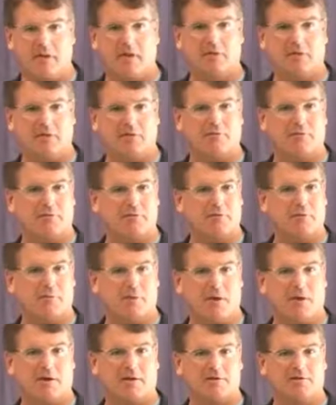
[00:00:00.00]
failure of the free
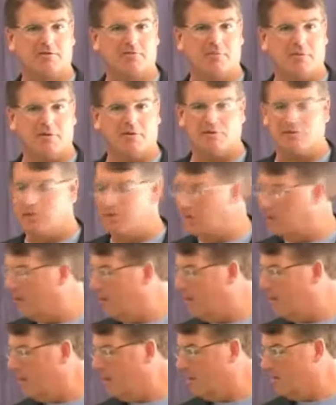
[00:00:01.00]
market, supposedly.
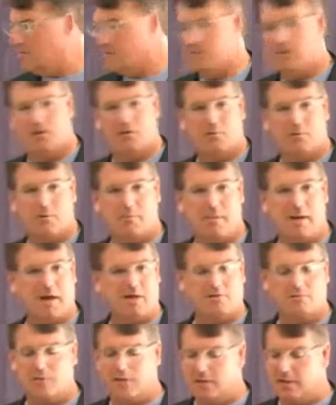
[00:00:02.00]
So we
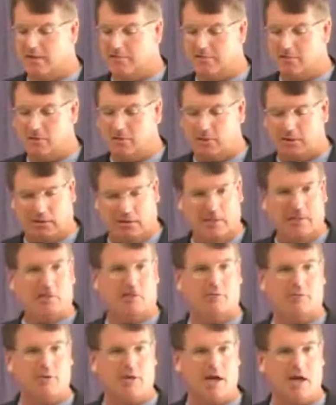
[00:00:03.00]
might as well give you a
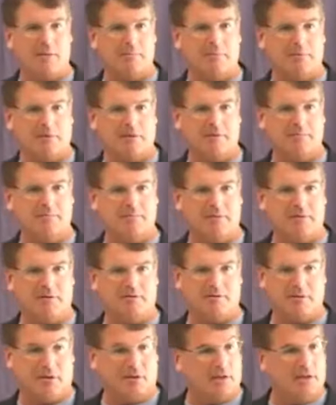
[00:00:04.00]
legal monopoly.
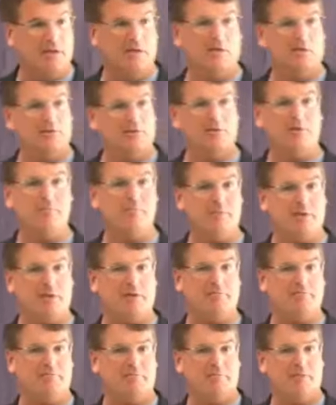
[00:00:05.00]
It's illegal to
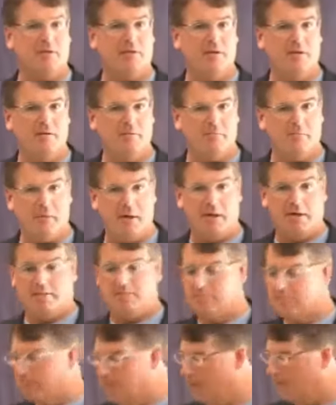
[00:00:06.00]
compete,
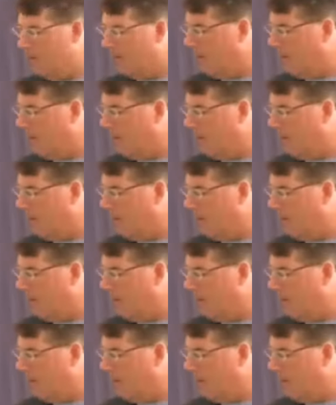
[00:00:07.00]
but